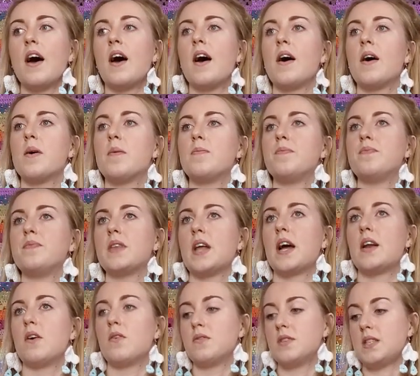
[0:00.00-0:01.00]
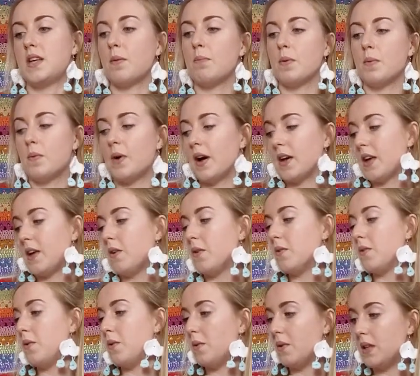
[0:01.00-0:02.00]
um, and obviously I've been working
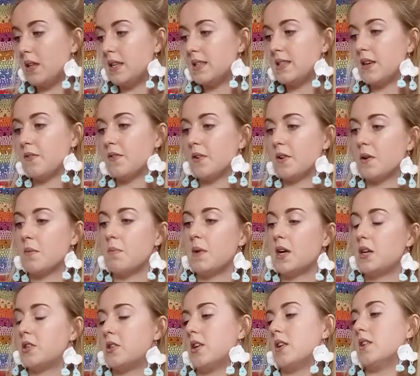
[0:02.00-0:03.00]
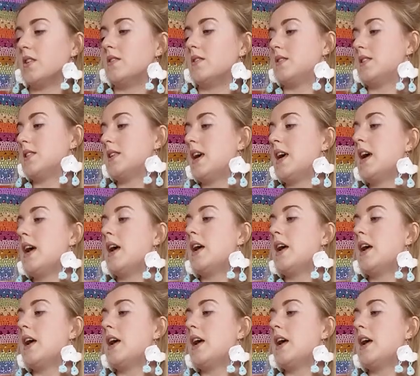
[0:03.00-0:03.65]
on all these different commissions.